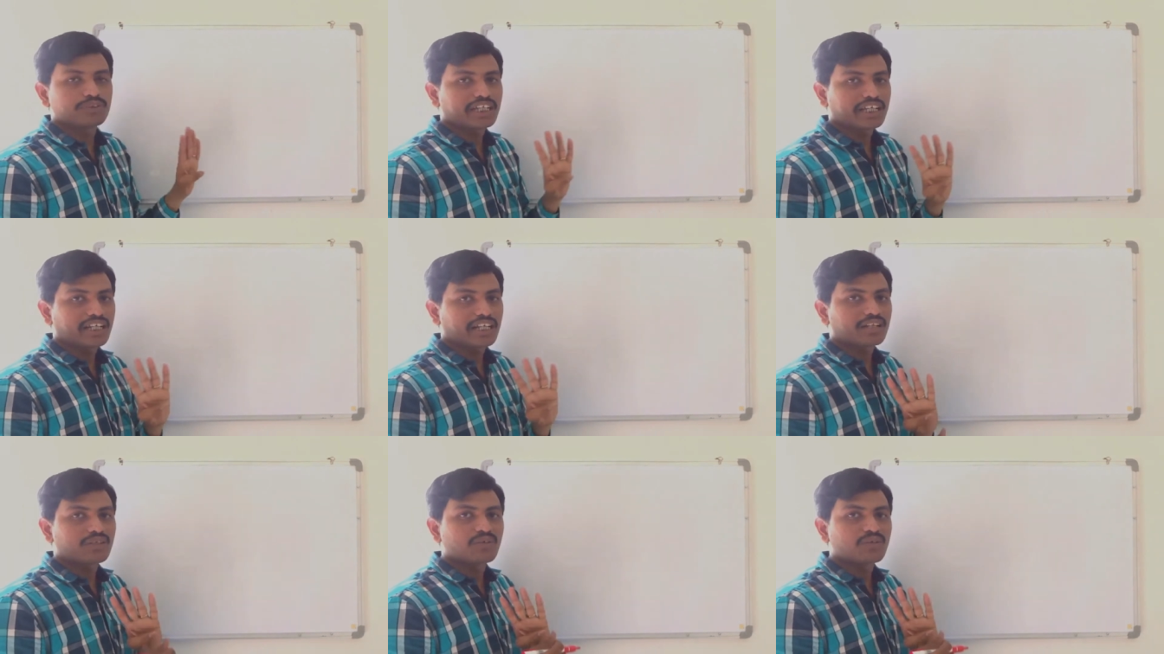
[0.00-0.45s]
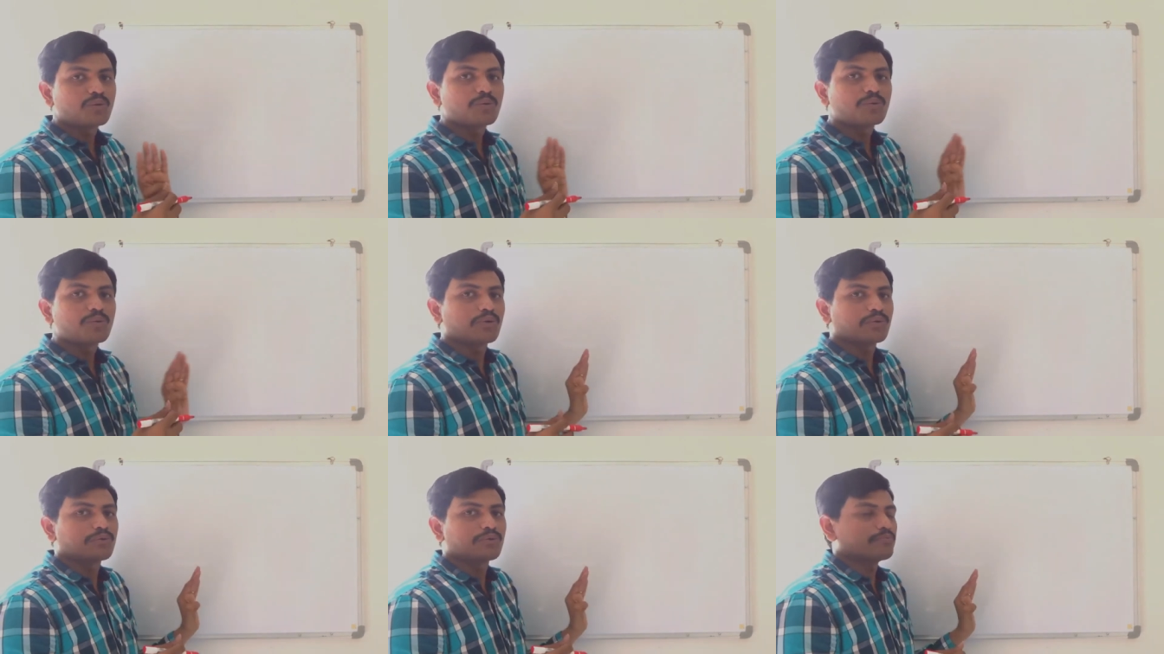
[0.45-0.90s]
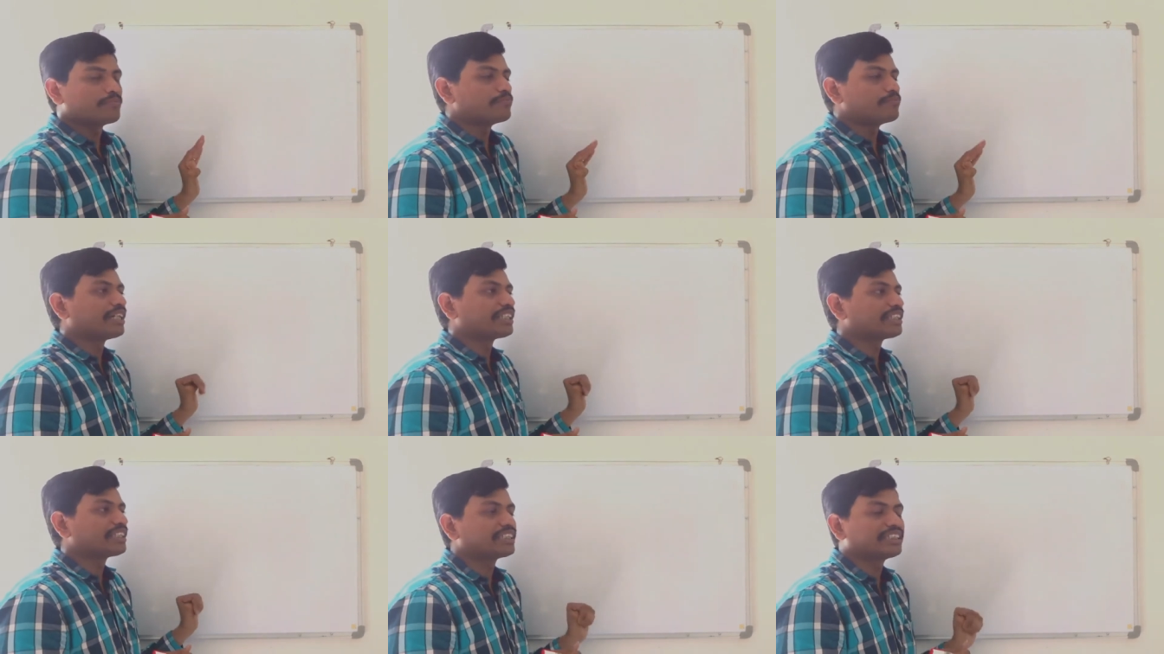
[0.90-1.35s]
There are no
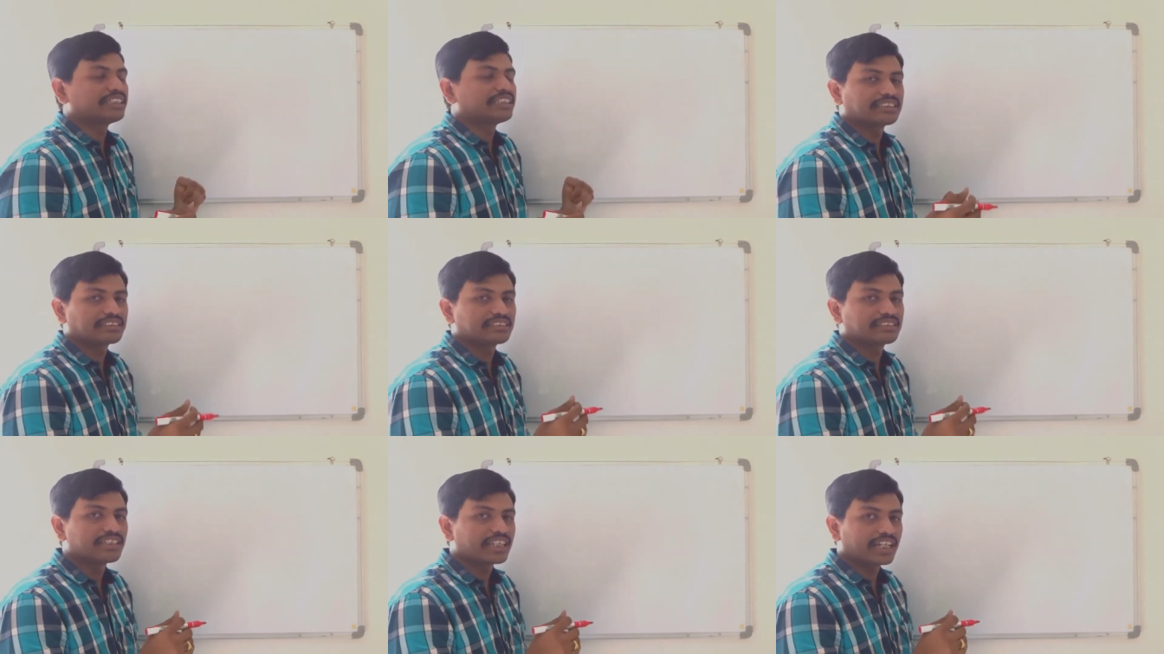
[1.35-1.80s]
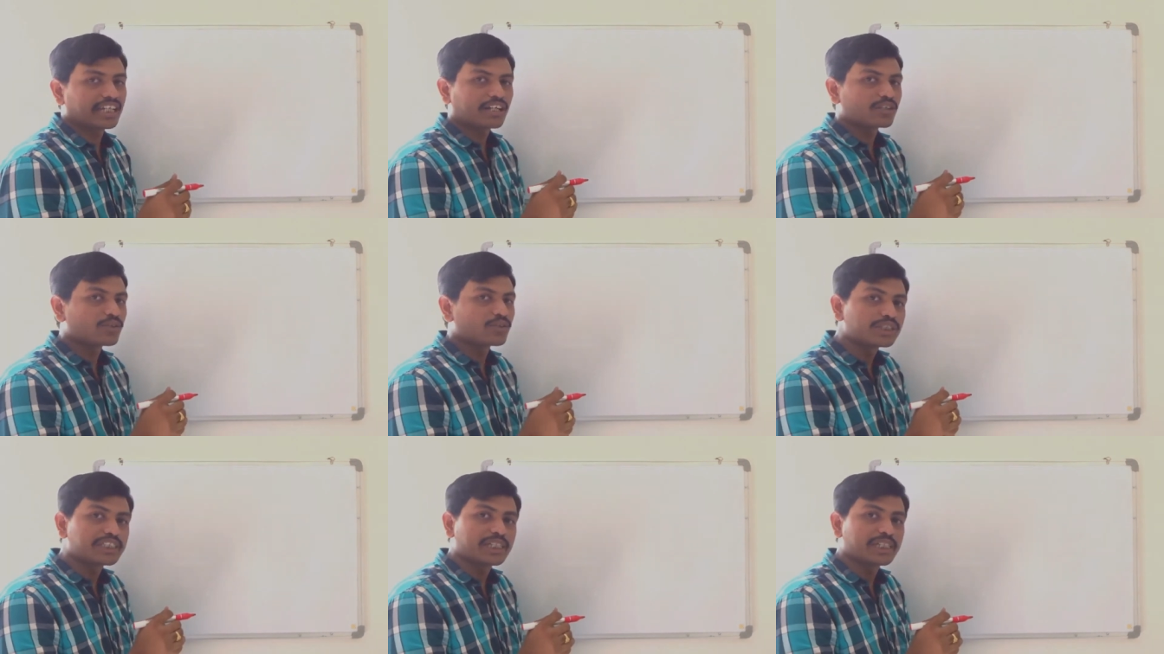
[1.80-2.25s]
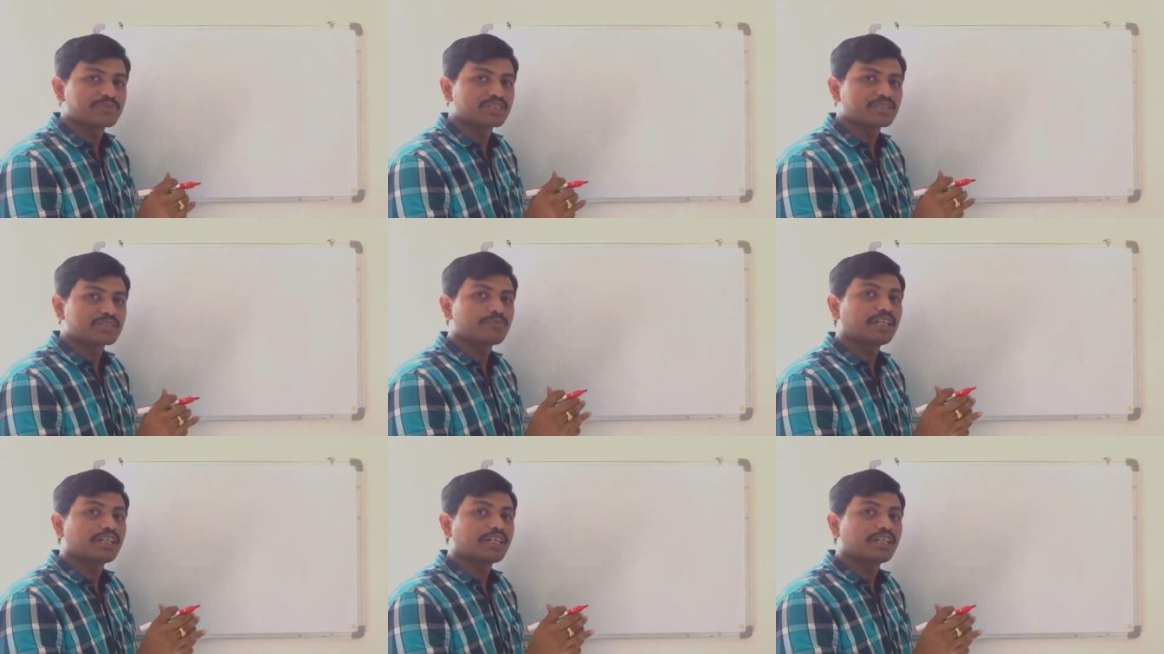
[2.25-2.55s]
methods. There are no tips.